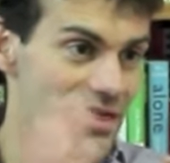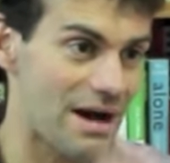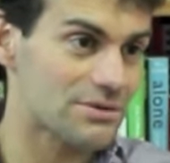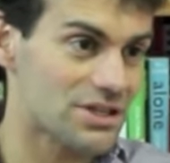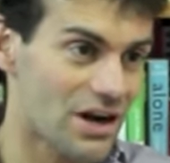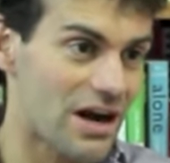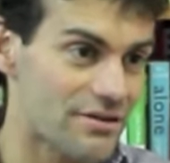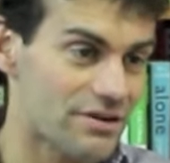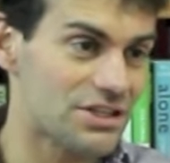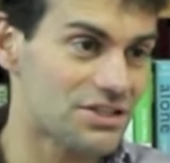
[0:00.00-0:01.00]
But that was the
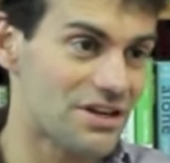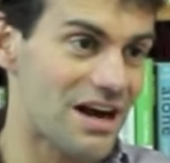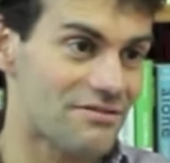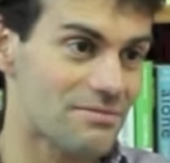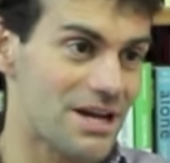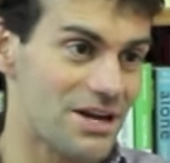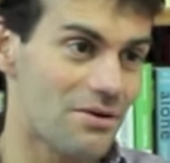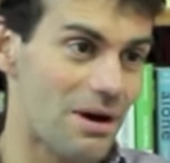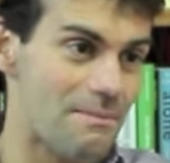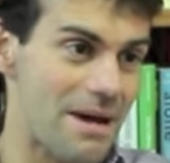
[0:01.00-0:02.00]
guy that really stood out for me,
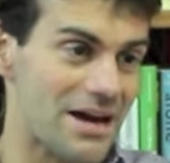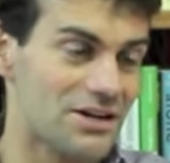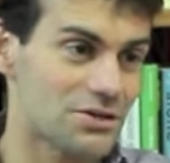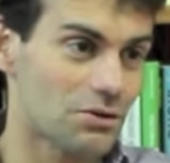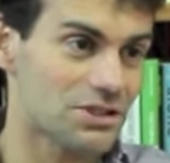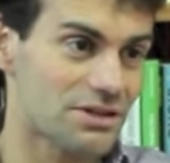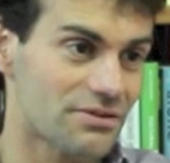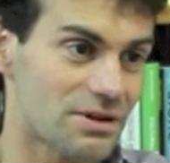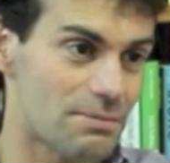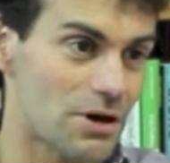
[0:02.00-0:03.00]
who I met and talked
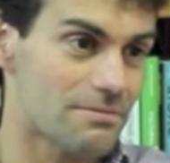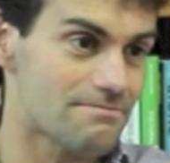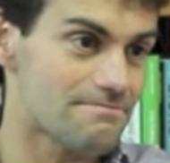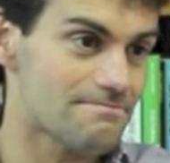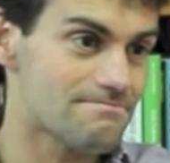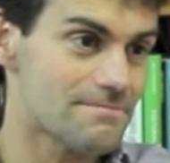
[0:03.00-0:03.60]
to for the book.